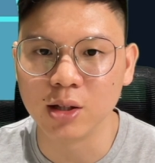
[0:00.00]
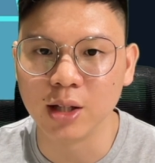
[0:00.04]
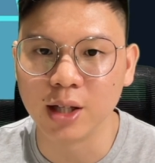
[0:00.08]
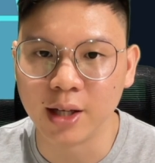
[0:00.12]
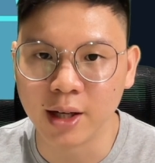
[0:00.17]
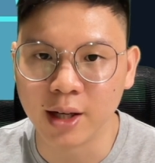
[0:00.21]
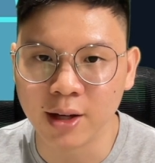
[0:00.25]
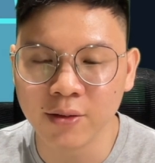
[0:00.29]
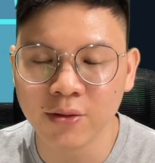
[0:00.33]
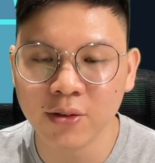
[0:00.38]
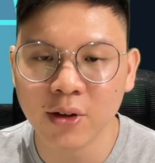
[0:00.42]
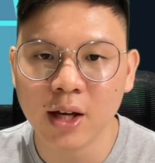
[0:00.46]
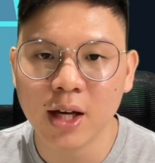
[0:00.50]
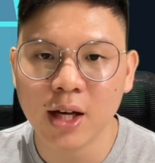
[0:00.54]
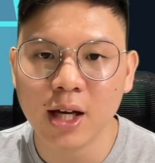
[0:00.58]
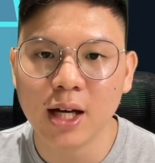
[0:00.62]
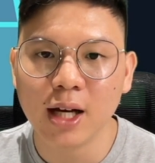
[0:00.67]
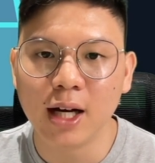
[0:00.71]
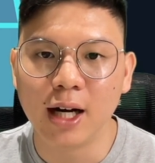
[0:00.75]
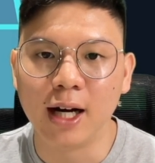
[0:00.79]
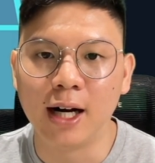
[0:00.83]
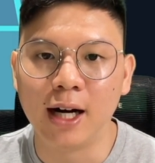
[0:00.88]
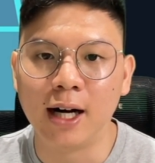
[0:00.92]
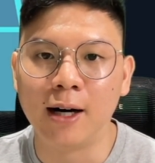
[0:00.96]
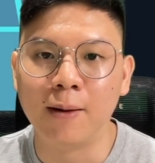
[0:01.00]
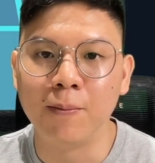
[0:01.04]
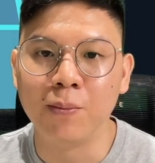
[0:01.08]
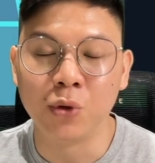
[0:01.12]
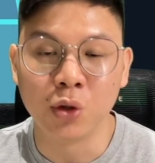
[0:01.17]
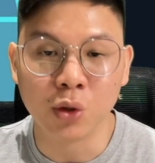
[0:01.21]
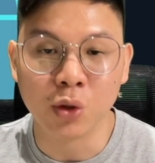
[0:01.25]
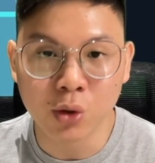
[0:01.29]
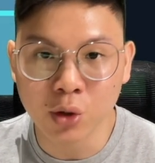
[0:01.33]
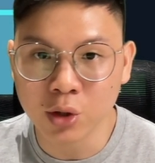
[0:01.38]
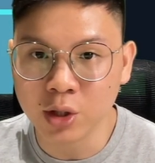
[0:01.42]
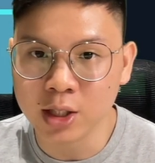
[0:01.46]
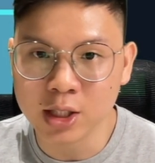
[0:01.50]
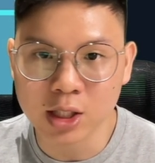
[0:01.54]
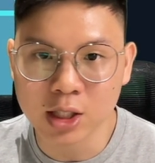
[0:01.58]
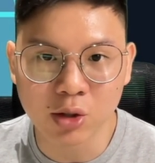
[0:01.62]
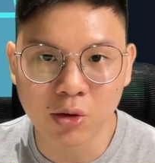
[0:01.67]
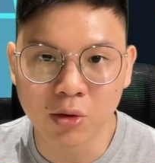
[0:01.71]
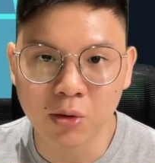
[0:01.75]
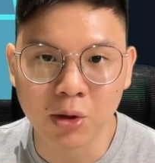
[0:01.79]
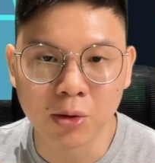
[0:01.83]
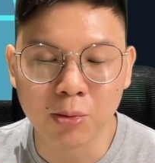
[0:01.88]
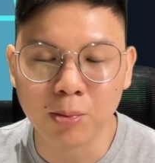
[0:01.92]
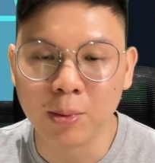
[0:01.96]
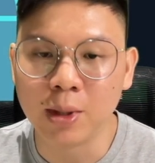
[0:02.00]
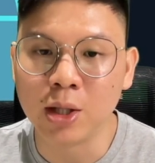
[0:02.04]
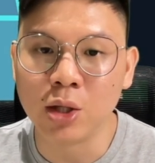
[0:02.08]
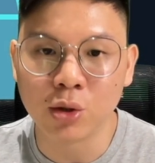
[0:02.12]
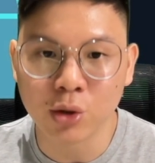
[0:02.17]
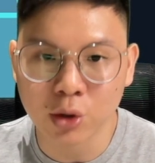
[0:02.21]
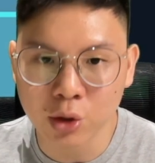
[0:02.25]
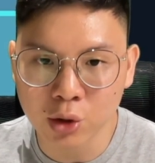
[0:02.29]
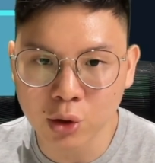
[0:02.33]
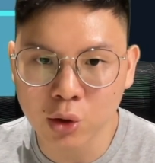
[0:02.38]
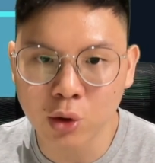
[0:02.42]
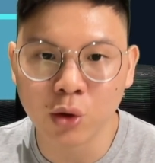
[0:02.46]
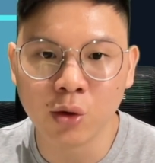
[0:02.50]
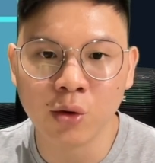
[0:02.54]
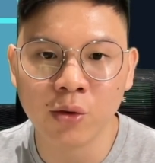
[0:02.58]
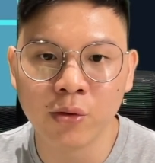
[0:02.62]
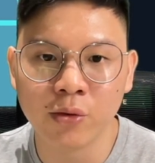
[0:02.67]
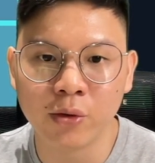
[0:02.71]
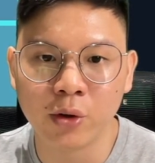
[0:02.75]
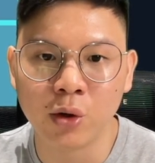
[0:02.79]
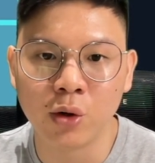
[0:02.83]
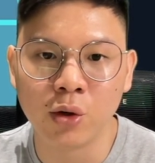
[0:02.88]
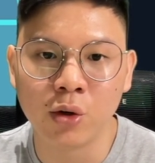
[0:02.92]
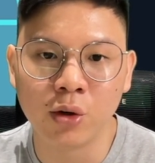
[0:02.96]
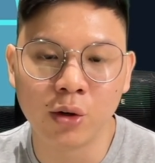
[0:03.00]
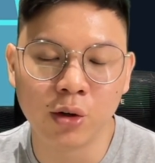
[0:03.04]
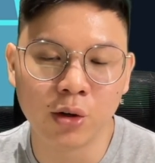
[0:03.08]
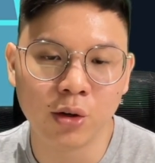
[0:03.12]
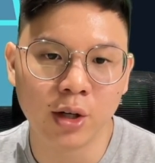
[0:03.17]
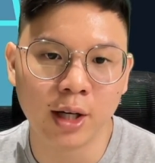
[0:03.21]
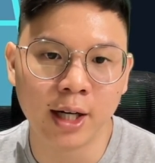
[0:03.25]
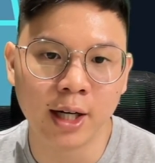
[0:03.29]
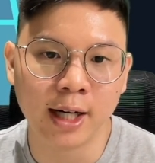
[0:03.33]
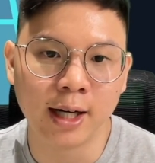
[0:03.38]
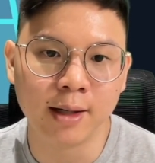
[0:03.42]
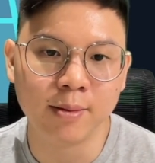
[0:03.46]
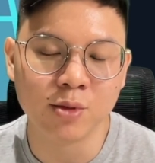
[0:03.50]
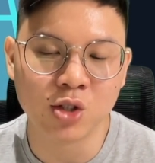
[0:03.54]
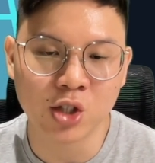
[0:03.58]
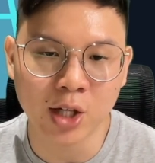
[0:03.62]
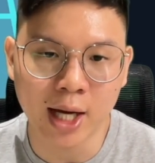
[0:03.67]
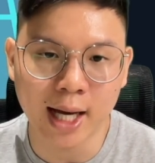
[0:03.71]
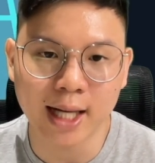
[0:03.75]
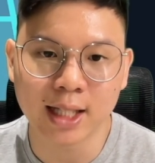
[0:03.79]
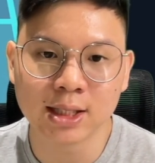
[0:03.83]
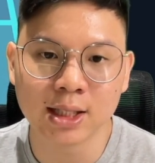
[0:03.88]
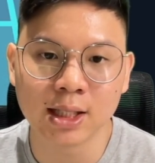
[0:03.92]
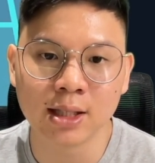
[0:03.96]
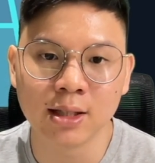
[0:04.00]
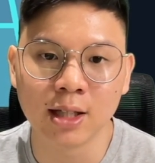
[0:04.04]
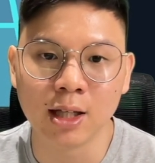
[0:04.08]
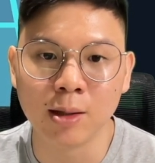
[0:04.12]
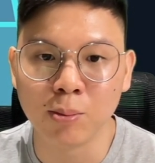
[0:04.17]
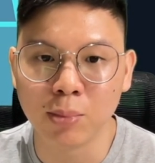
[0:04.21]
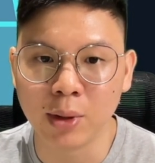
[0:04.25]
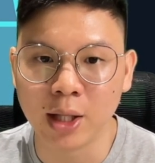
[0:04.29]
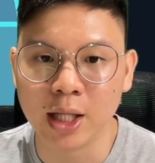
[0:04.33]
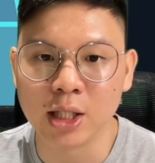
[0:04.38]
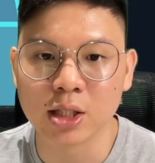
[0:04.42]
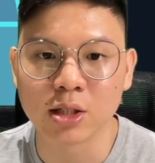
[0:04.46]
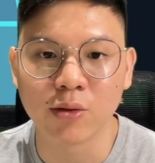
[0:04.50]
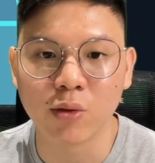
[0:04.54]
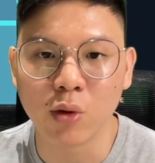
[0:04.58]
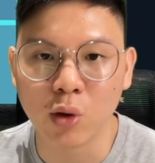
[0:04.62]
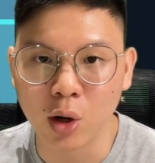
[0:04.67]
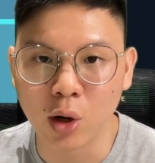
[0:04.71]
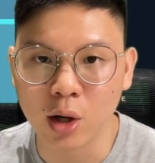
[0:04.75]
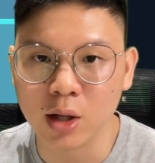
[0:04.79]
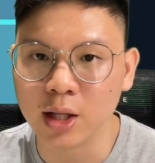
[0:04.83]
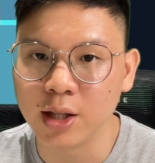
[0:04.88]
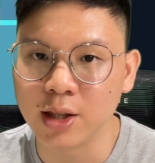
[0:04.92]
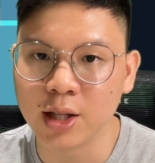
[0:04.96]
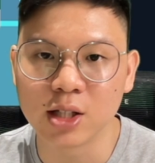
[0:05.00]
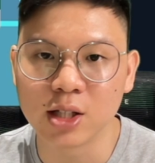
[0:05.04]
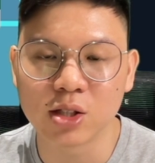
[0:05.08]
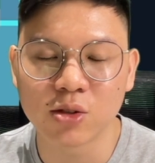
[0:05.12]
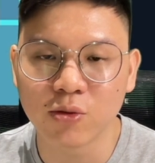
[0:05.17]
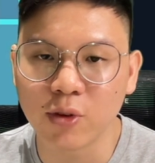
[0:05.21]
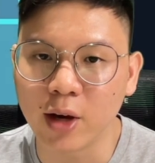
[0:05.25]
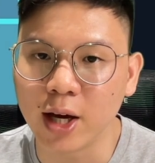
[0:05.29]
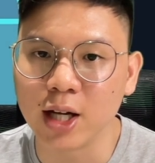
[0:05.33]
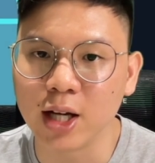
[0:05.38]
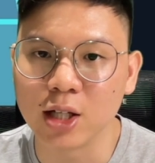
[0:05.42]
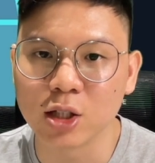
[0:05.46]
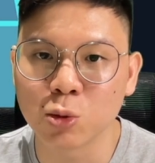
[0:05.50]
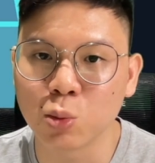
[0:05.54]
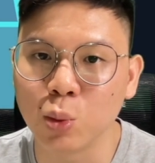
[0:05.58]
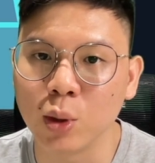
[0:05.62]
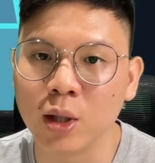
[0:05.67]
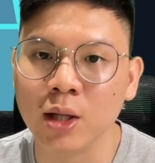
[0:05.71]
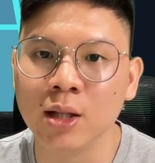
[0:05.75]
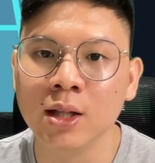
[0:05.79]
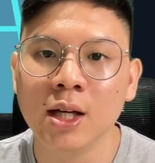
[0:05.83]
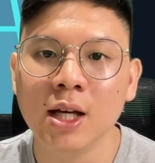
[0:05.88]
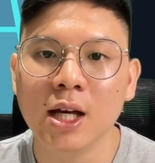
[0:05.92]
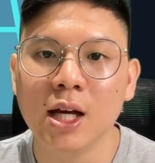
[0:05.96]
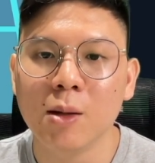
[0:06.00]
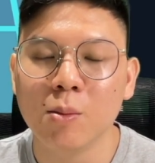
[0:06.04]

enough. You could disagree with me. You could go for Jackson in place of Højlund. That's fine as well.